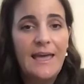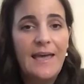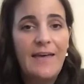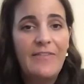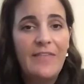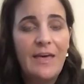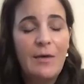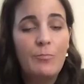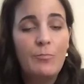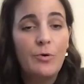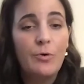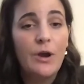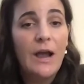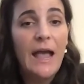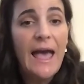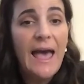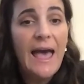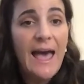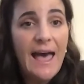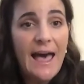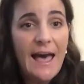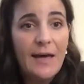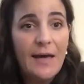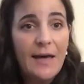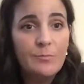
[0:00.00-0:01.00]
and that
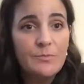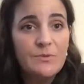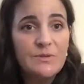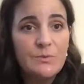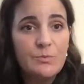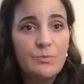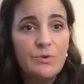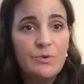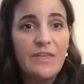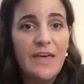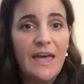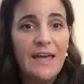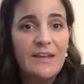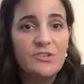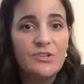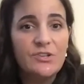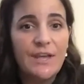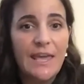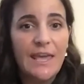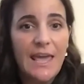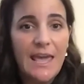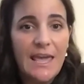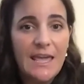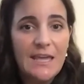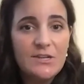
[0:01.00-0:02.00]
perhaps with
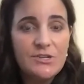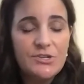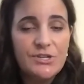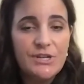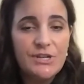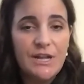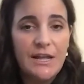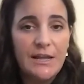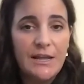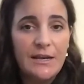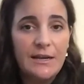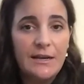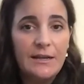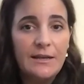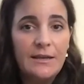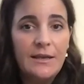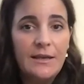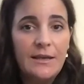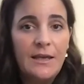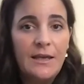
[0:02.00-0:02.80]
education